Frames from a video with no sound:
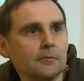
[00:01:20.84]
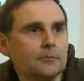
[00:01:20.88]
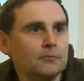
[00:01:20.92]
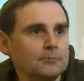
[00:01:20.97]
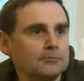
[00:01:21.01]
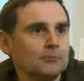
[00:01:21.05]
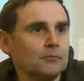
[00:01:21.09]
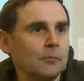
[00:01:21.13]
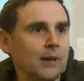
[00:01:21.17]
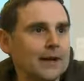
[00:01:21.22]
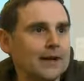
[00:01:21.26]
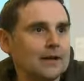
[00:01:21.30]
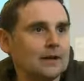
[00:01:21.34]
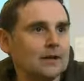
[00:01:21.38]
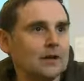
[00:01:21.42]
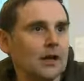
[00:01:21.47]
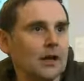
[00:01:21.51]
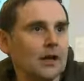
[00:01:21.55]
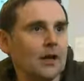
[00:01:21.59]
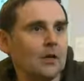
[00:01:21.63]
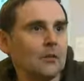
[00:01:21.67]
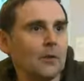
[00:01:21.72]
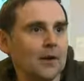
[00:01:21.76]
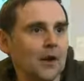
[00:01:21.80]
when
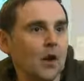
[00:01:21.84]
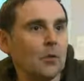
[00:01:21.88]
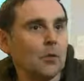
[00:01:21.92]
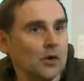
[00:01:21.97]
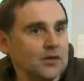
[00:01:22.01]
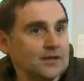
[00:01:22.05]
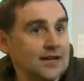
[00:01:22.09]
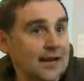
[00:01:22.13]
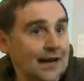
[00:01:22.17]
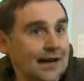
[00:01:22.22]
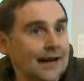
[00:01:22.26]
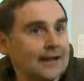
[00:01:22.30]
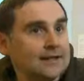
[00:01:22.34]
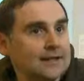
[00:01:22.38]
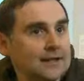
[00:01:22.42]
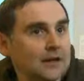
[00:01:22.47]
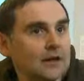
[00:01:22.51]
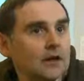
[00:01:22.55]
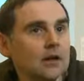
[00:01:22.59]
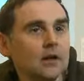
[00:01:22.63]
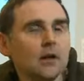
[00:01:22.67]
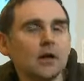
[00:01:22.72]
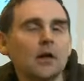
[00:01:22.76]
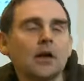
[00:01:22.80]
I was
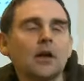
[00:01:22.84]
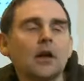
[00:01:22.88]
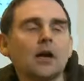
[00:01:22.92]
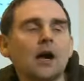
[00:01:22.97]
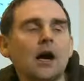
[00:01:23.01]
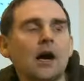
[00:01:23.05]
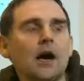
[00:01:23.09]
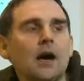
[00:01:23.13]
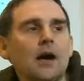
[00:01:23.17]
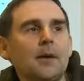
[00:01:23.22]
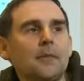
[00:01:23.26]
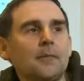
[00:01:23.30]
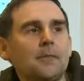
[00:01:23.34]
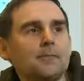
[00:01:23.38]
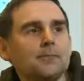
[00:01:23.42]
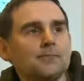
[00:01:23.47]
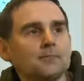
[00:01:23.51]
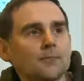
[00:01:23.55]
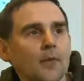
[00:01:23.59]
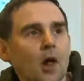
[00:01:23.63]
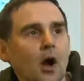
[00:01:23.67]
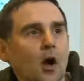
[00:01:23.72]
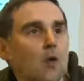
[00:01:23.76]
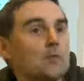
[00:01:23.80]
collecting.
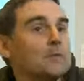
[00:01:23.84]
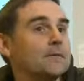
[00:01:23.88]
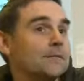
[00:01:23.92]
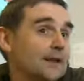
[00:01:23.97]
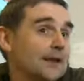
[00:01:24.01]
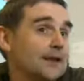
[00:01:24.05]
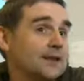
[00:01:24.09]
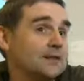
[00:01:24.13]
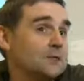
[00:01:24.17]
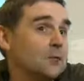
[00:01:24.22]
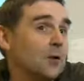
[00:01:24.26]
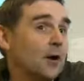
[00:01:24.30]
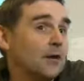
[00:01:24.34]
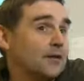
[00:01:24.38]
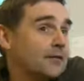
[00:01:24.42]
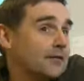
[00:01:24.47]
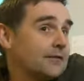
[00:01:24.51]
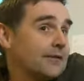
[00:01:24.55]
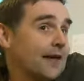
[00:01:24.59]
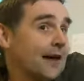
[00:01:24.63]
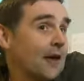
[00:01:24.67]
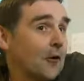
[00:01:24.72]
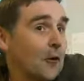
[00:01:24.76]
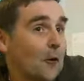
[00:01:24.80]
Hopefully it's worth
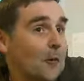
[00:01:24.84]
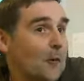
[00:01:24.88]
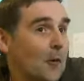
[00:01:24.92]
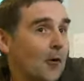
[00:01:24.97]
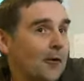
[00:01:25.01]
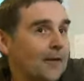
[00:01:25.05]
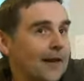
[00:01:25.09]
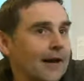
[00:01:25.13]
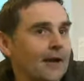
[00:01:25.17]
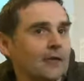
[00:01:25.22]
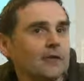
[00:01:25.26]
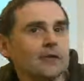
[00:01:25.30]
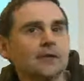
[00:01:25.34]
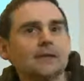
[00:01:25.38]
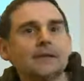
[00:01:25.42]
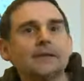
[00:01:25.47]
that or more now.